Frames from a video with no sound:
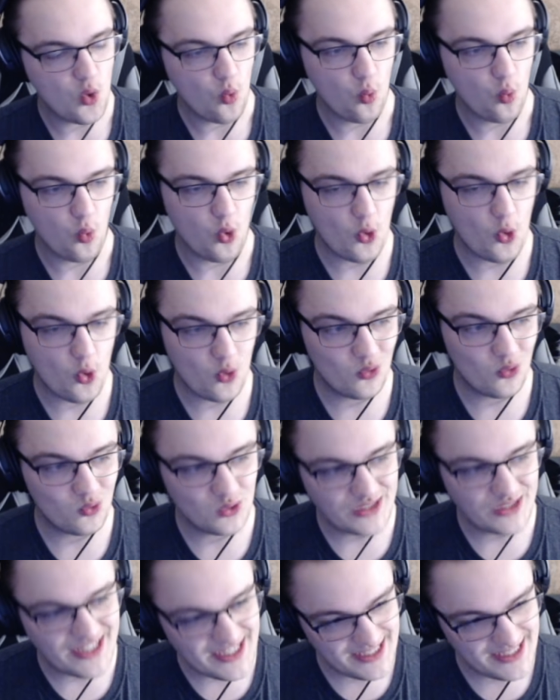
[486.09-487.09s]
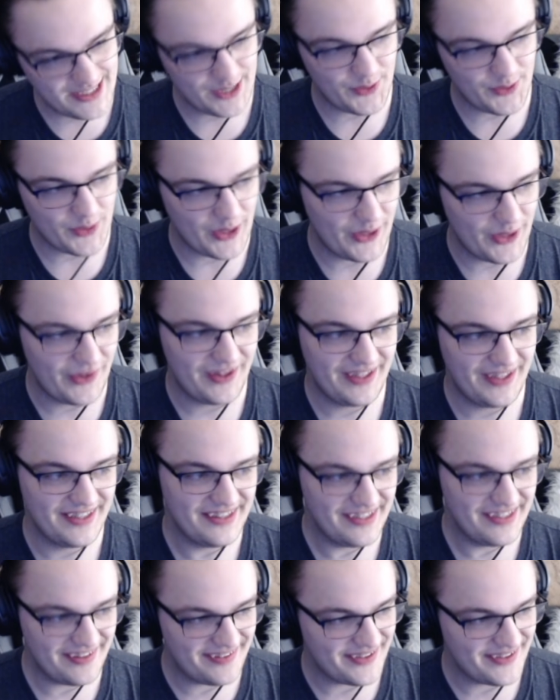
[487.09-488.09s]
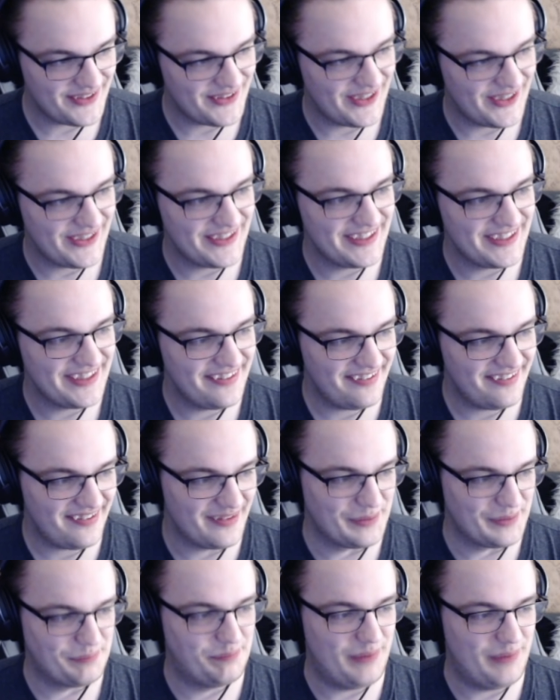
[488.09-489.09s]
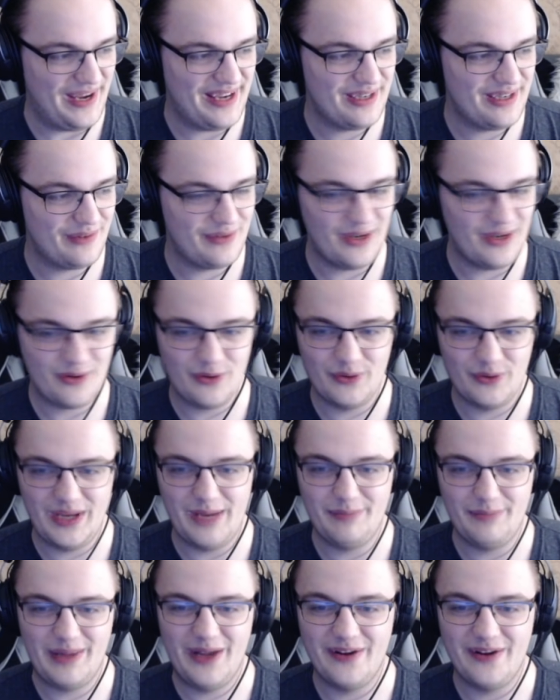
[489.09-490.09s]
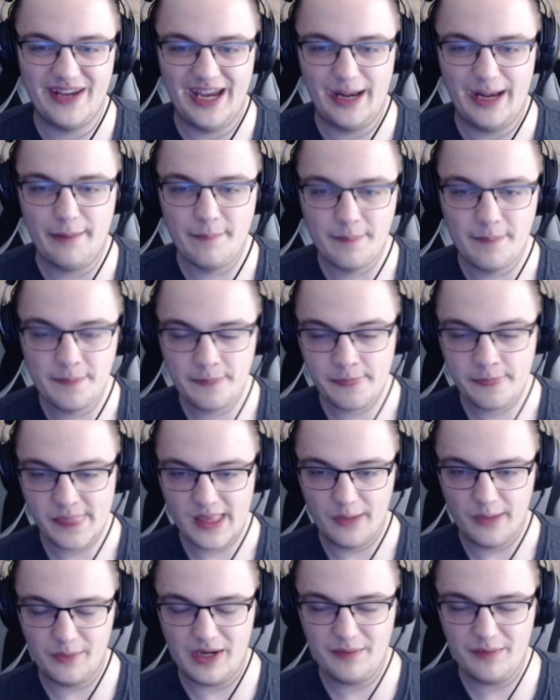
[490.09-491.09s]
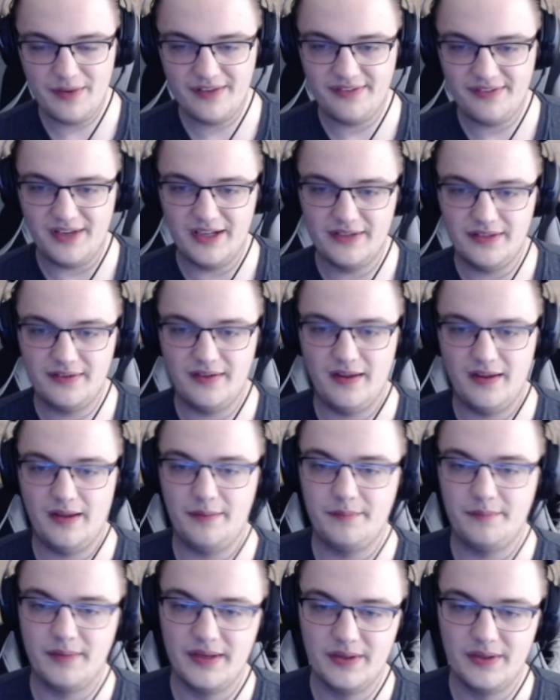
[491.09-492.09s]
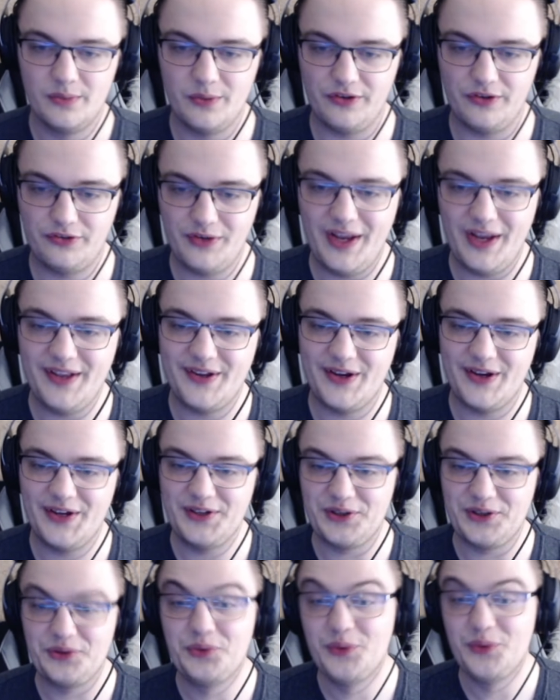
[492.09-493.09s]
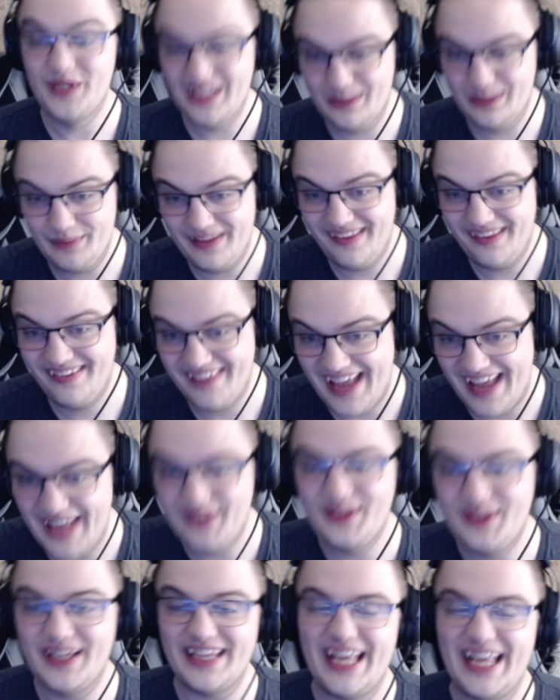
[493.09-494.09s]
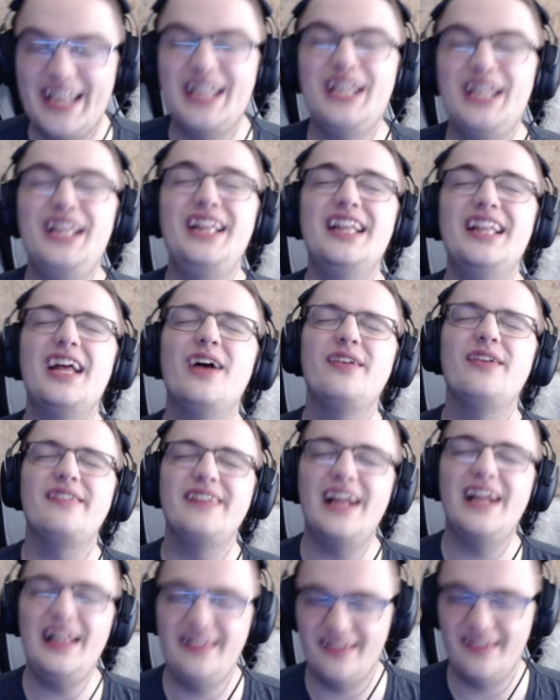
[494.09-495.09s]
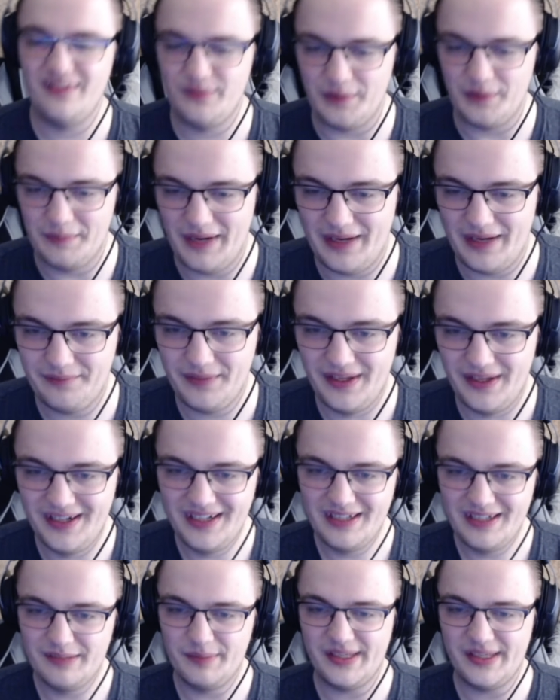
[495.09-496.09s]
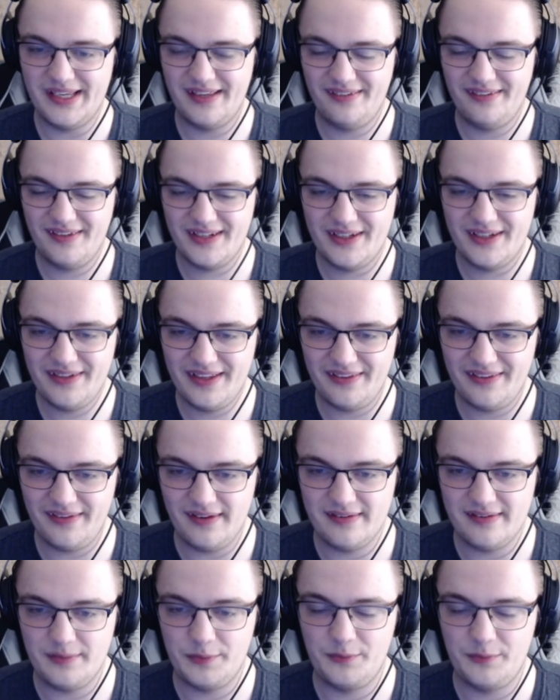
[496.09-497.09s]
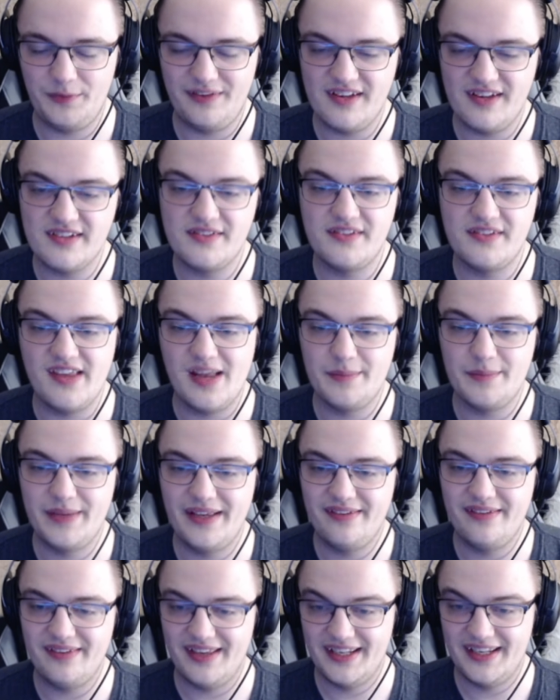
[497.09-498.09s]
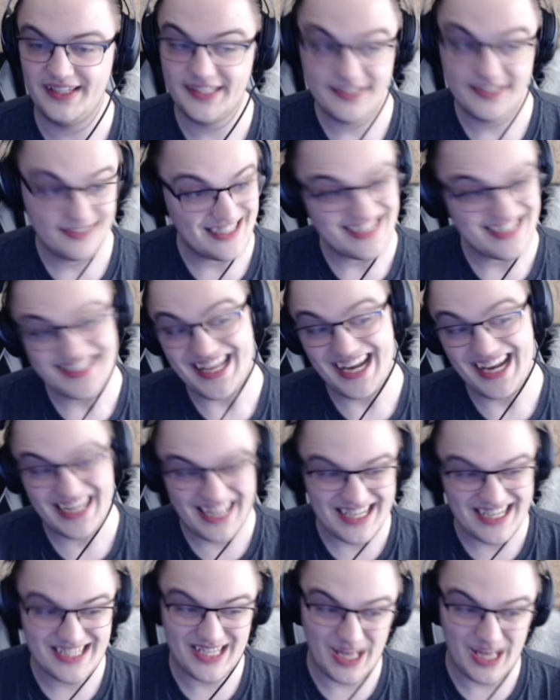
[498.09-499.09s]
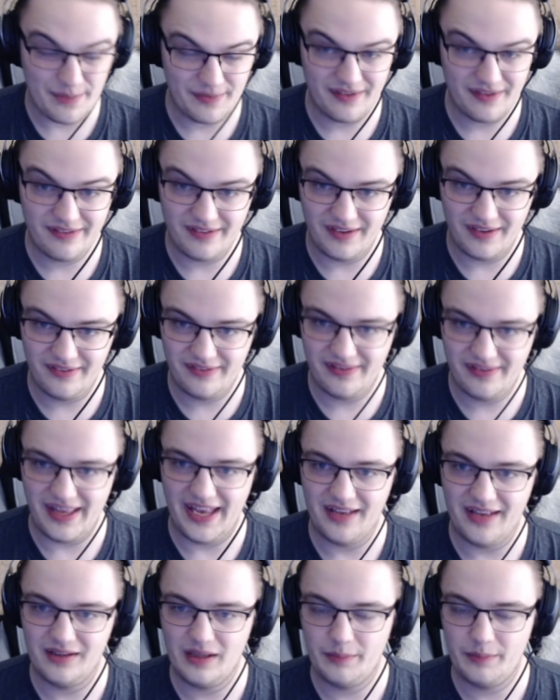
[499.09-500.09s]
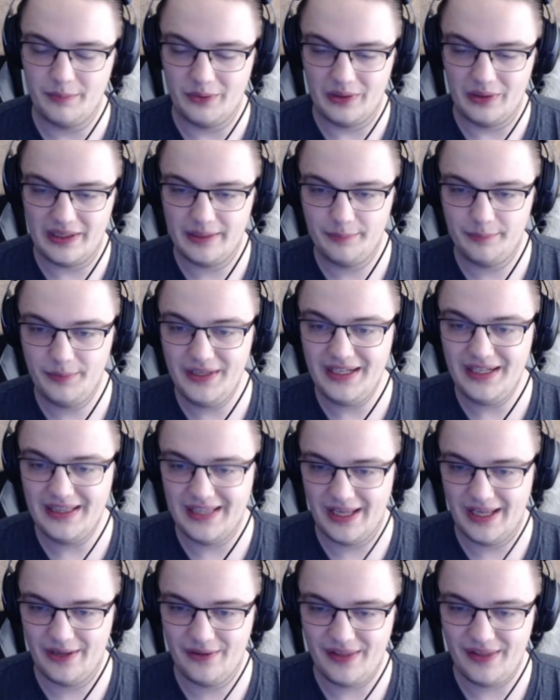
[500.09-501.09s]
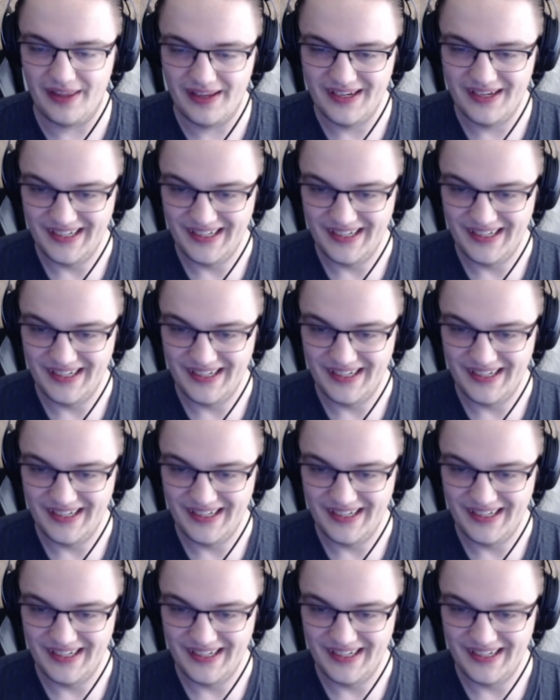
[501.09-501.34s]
Whoa, this hero, this hero, this is the bane of Necro gameplay, okay? Whenever you start um, with Straker, you're really, really sad. You get like no skeletons from him because, you know, he starts off with three stacks of zombies and that's not a lot of zombies because they end up rolling pretty low.